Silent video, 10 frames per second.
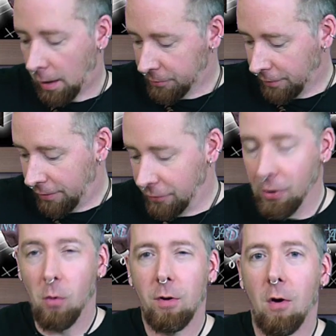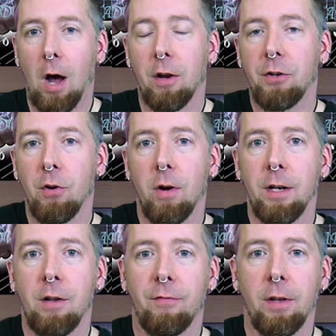So if you don't know how to do it
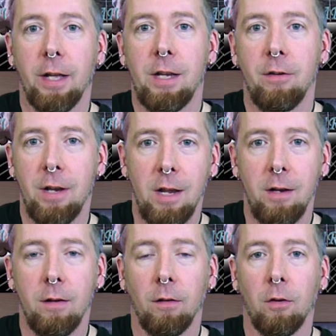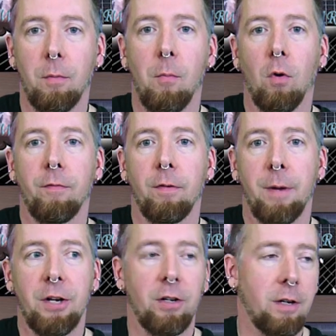and you feel like you need a little bit more
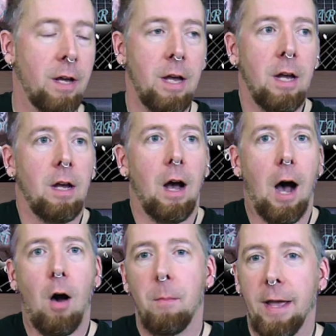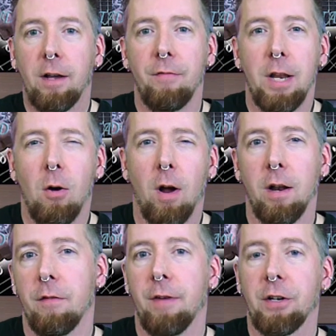information, I'll make a video on
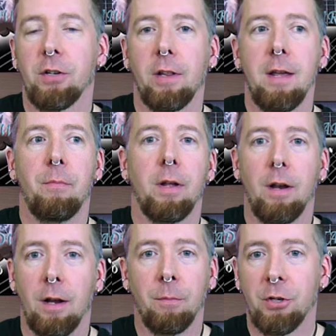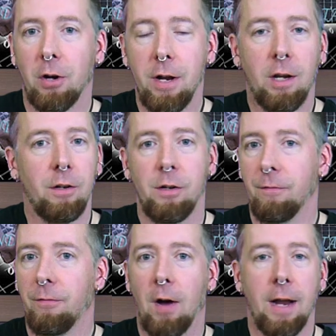it eventually, but I'm sure you can
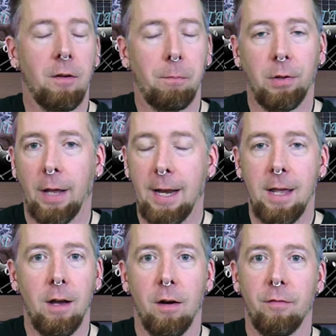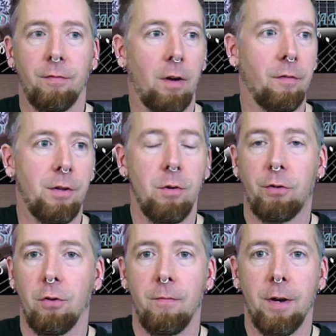find plenty of
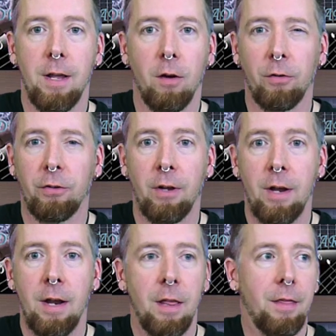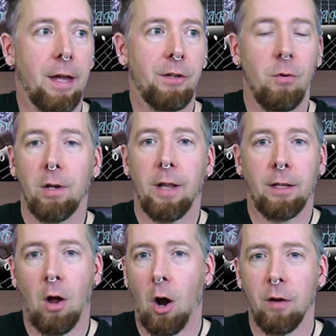YouTube videos that do it, like
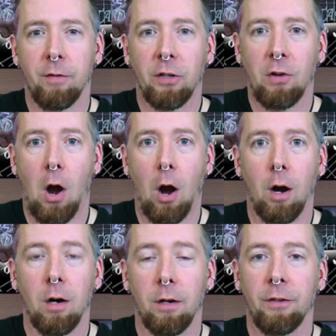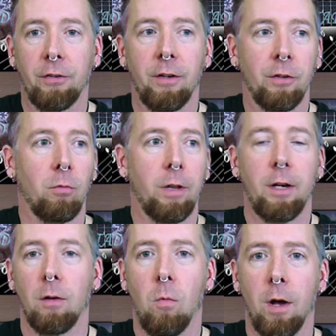The Art of Guitar is a really
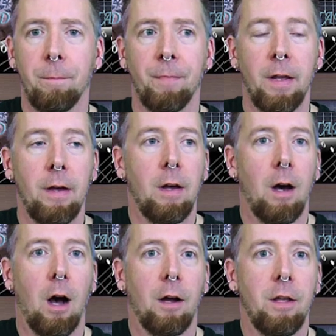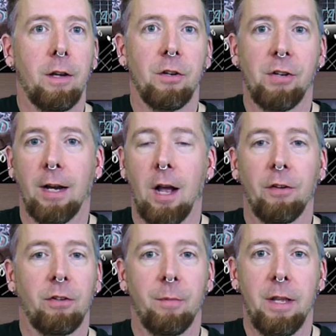good one. You can check
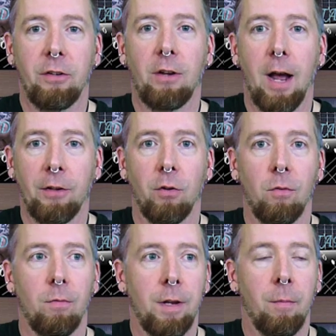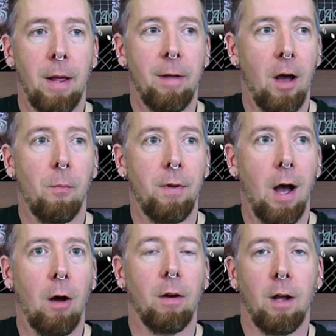out some of these guys will maybe help you
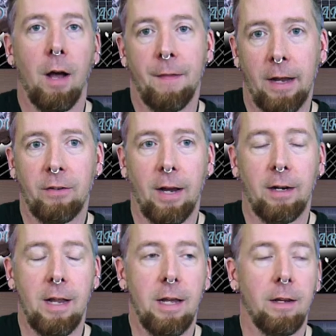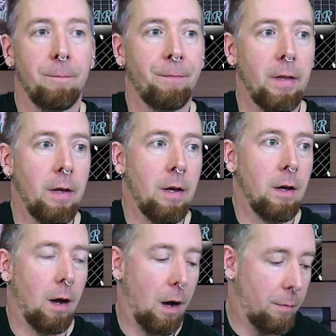out on that technique.
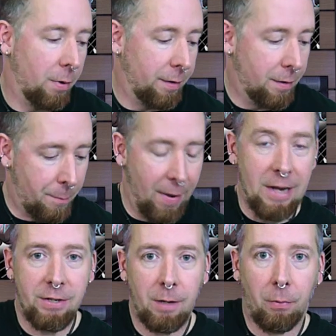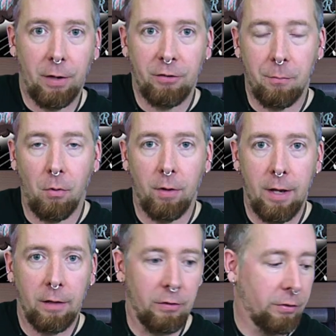But the basic principle
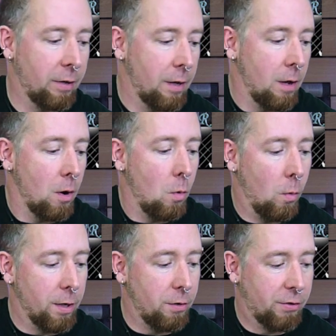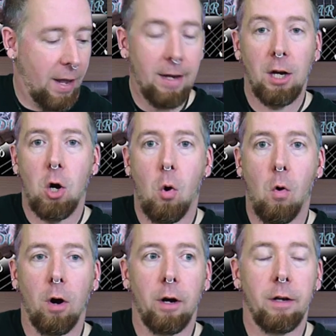is when you take a
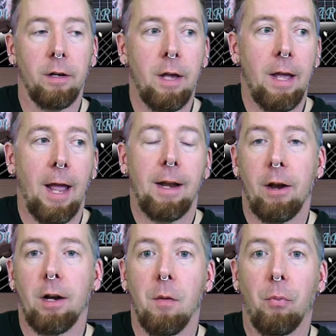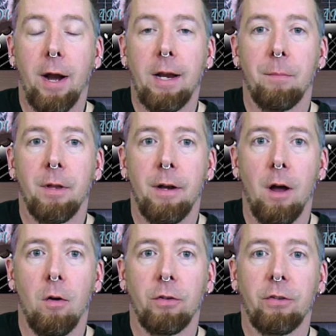chord and now you're going to break up the
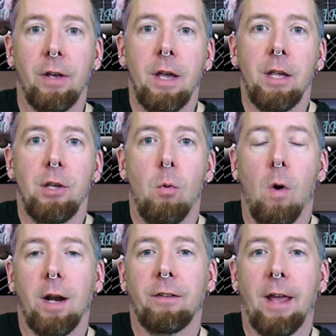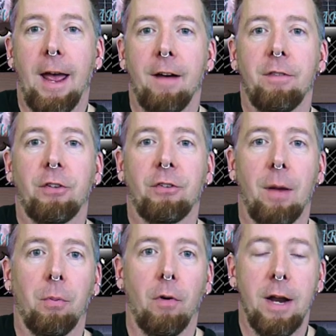notes, you want it to have this
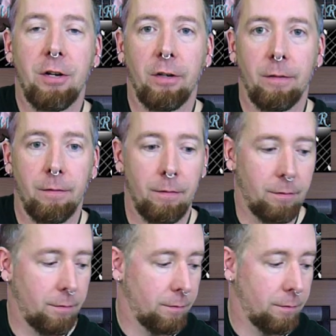separation.